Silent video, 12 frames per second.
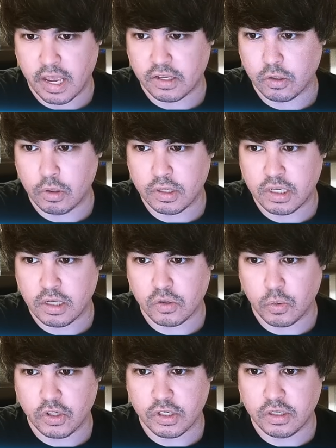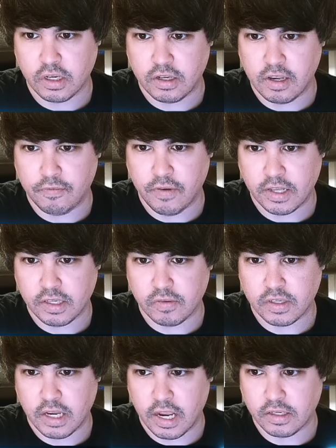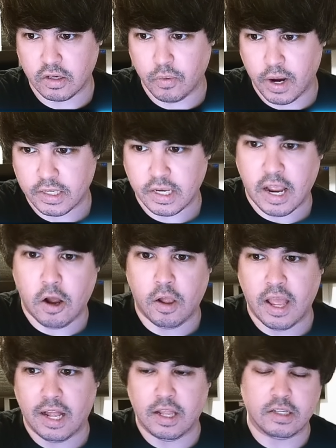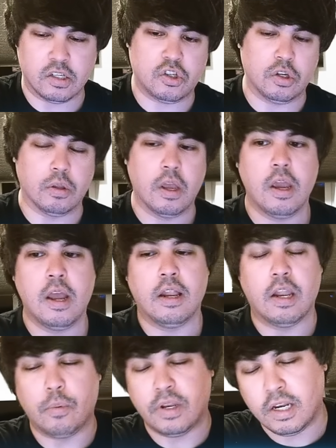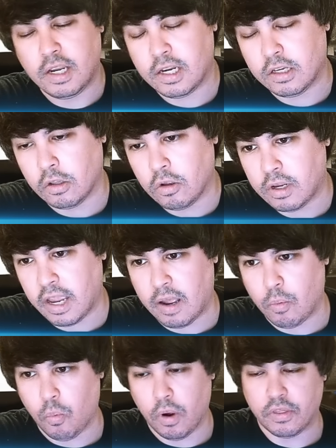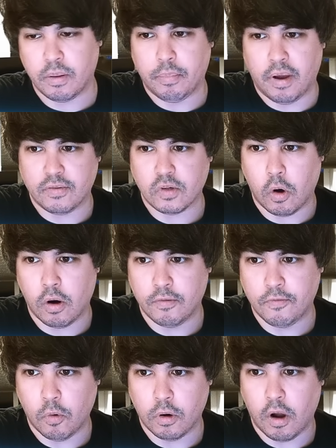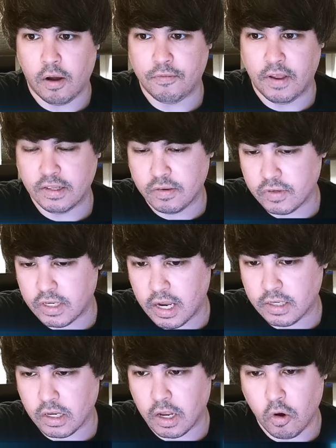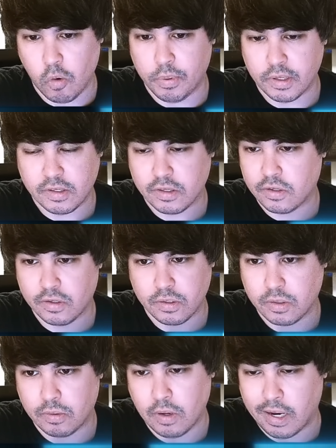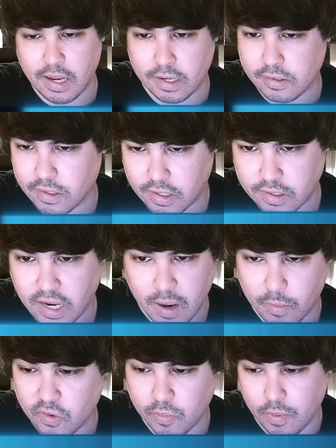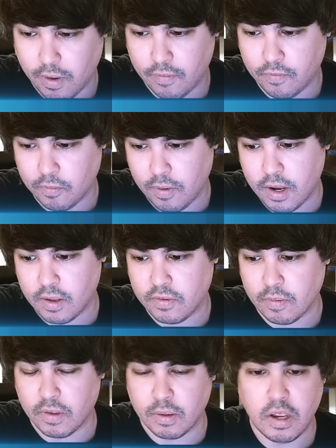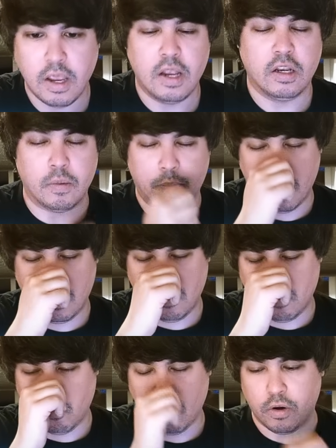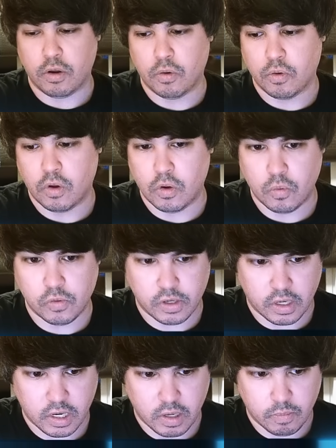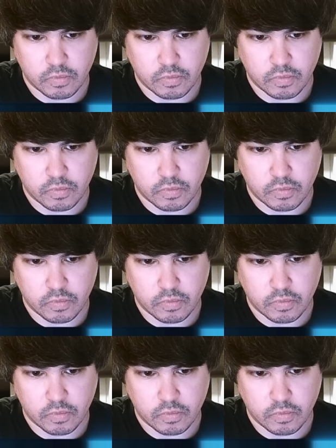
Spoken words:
So you can see it switches to defensive stance and grants all allies a shield. Now, we didn't get to look at what the buffs are for offensive stance. I hope it's, I guess, like a damage buff, right? Something depending on where you're using him.